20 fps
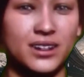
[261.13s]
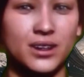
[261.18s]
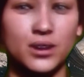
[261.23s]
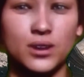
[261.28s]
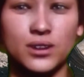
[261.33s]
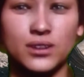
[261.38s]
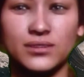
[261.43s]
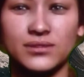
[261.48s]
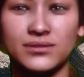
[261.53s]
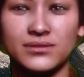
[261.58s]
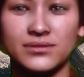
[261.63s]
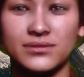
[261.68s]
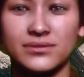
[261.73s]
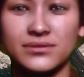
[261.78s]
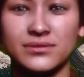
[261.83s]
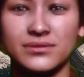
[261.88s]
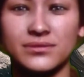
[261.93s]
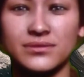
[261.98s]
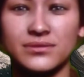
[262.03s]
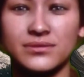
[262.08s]
you.
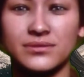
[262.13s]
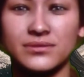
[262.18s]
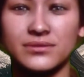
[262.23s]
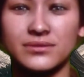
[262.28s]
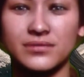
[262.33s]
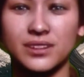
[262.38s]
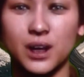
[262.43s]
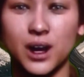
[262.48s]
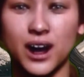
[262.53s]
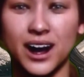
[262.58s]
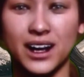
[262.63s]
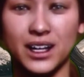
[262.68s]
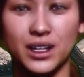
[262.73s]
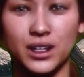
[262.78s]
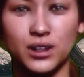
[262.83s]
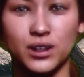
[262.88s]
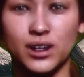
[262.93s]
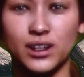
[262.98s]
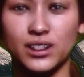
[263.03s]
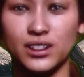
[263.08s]
Hang
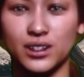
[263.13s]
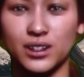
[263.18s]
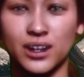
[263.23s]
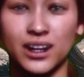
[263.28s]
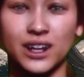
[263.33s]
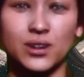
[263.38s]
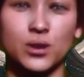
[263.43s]
a crystal